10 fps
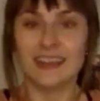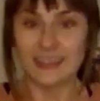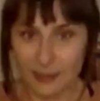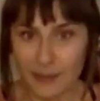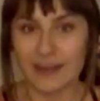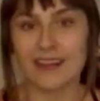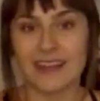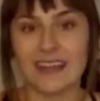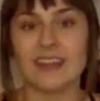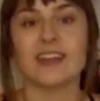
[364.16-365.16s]

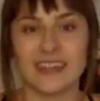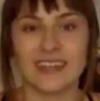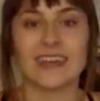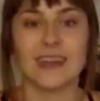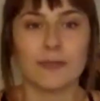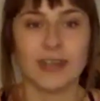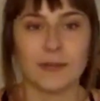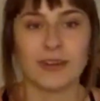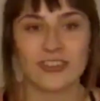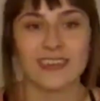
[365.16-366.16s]
typically you're gonna get pretty
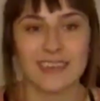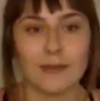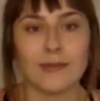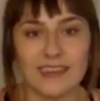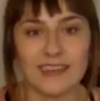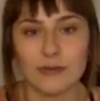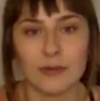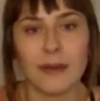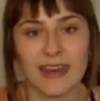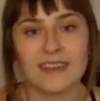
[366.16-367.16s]
much the same seed
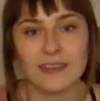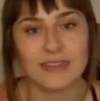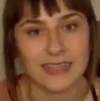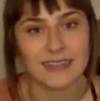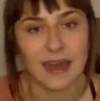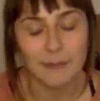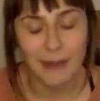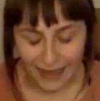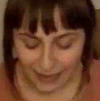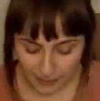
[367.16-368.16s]
repetitively in that
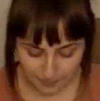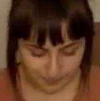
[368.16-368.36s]
packet.